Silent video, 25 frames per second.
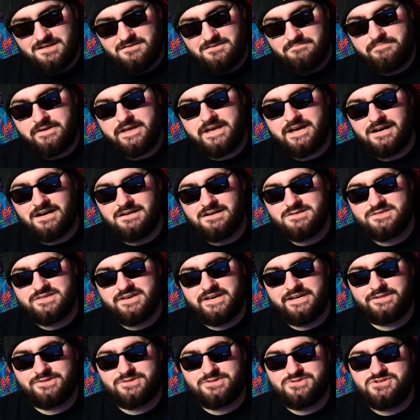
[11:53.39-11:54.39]
Because
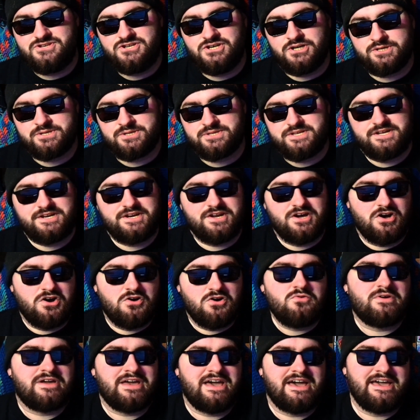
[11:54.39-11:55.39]
it's just an
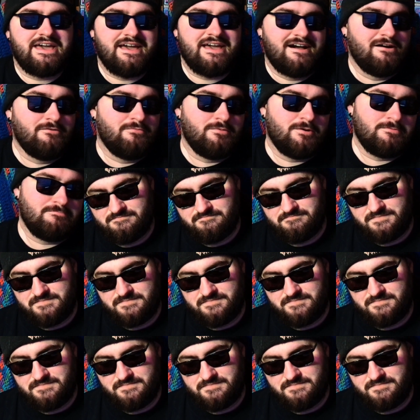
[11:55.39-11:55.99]
okay album.